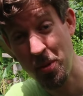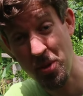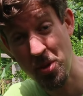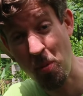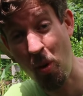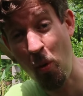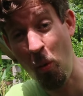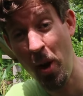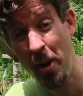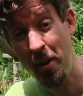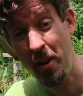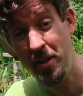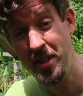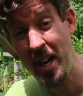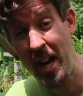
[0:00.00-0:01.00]
throw some more
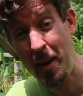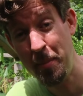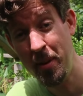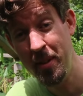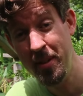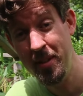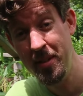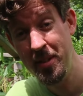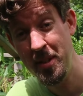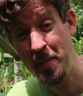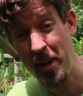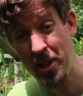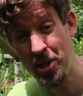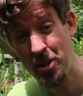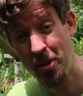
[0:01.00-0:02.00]
water on top to
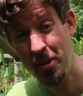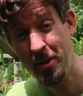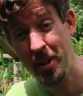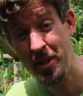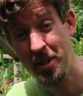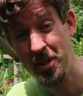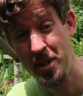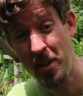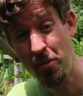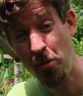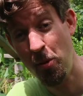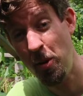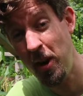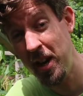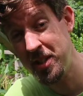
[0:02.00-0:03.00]
make sure that the stuff
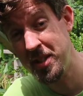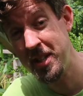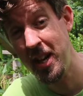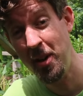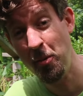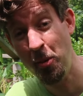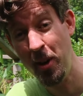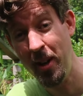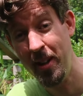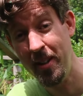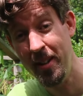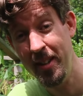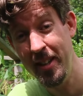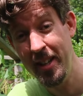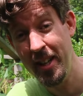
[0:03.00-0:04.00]
rots down
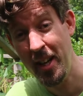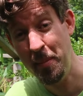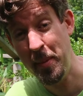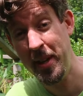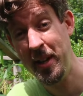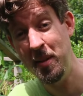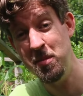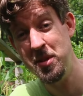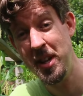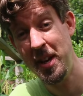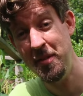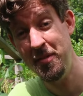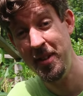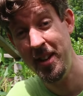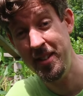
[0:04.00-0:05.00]
well and becomes
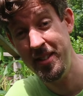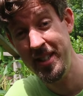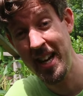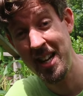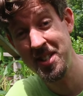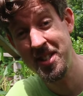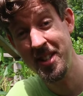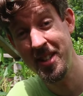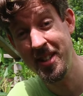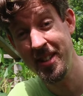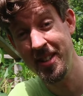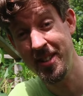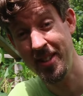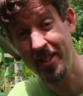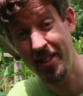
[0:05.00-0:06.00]
a fantastic,
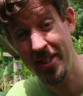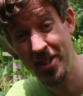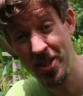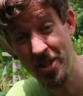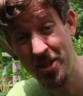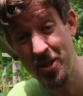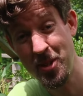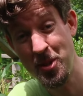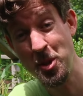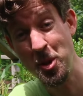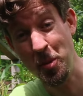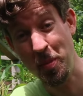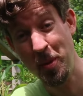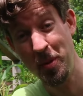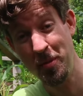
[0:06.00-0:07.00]
delicious
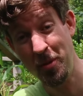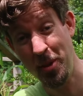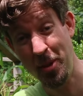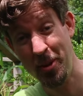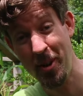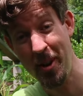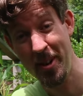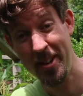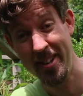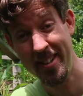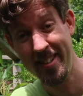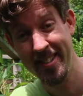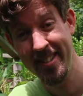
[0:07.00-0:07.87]
soup for your garden.